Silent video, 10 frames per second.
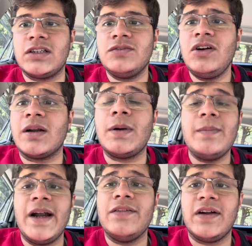So what rubber
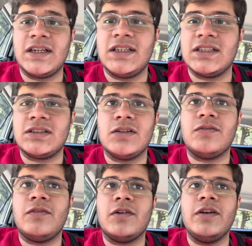band effect is,
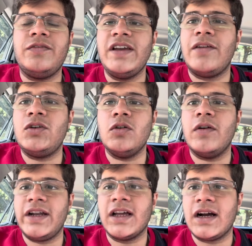if we have to
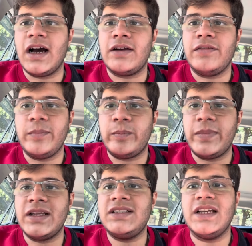overtake a car, we
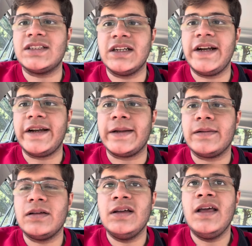press the accelerator,
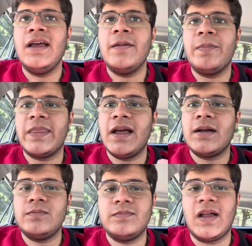the
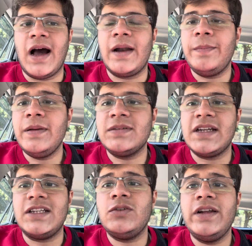RPMs
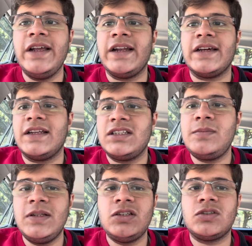gradually increases,
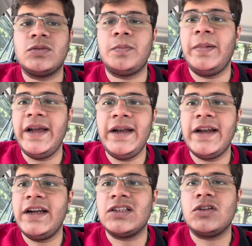but the speed,
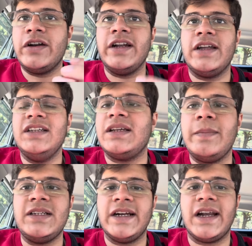it does not increase
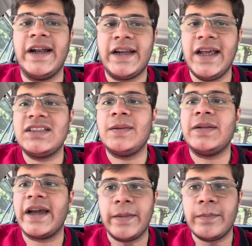immediately. It takes some
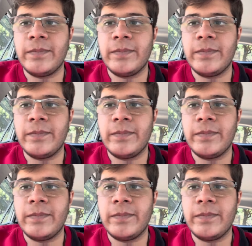time.